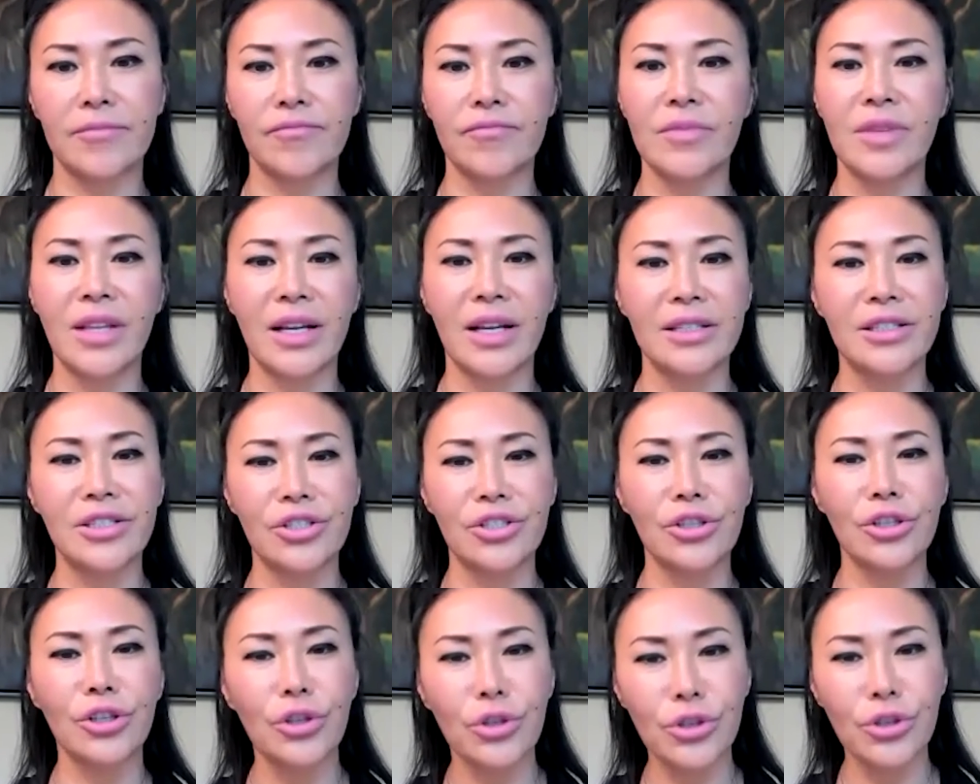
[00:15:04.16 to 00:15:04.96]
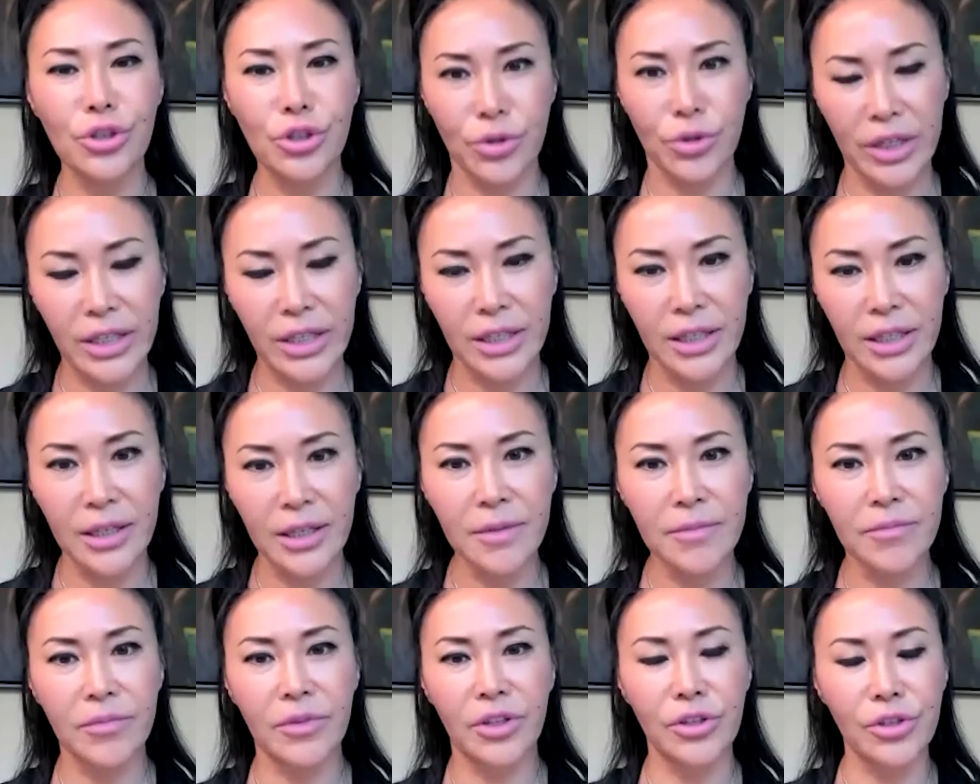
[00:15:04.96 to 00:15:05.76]
that's a little
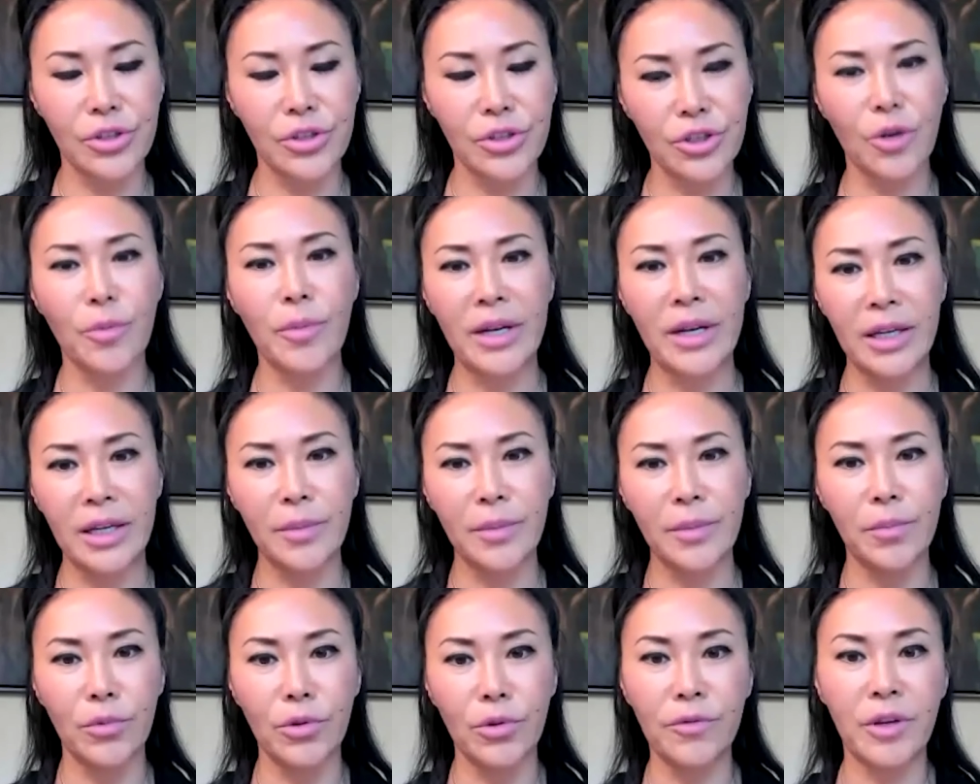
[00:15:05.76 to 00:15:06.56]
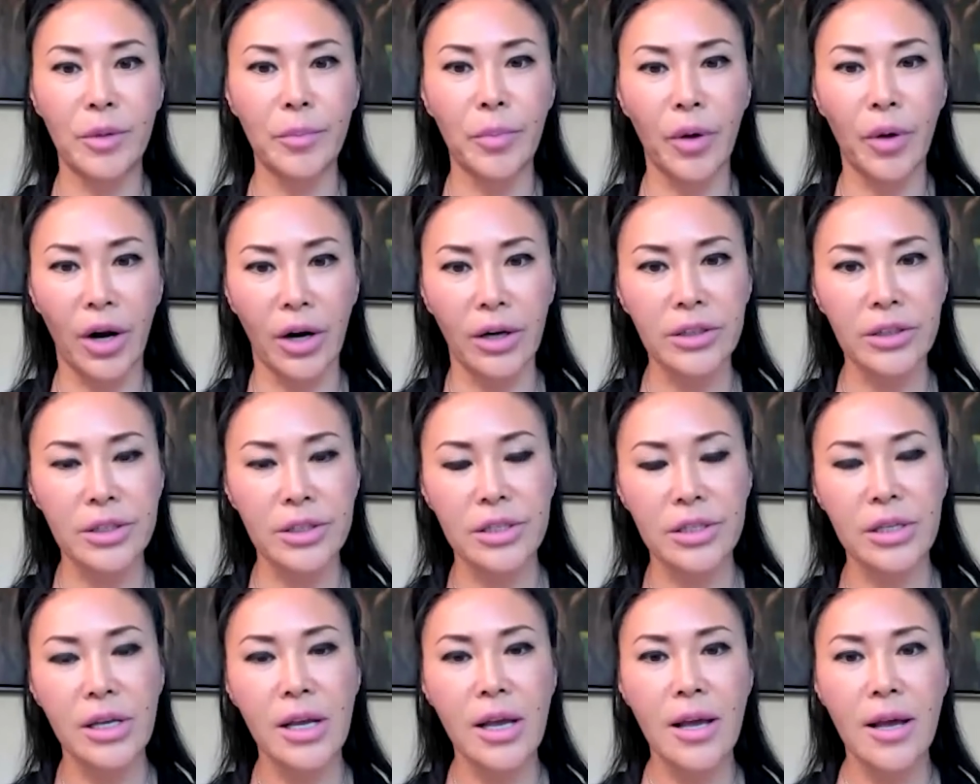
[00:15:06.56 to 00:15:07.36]
tricky. There's so many moving
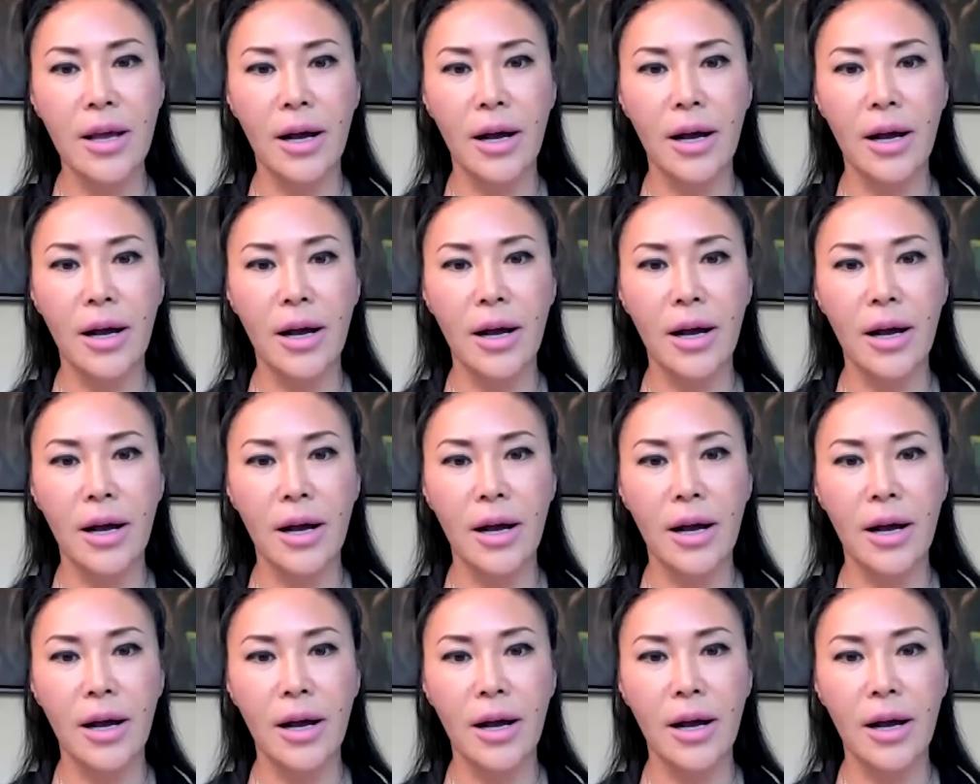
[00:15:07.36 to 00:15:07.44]
parts.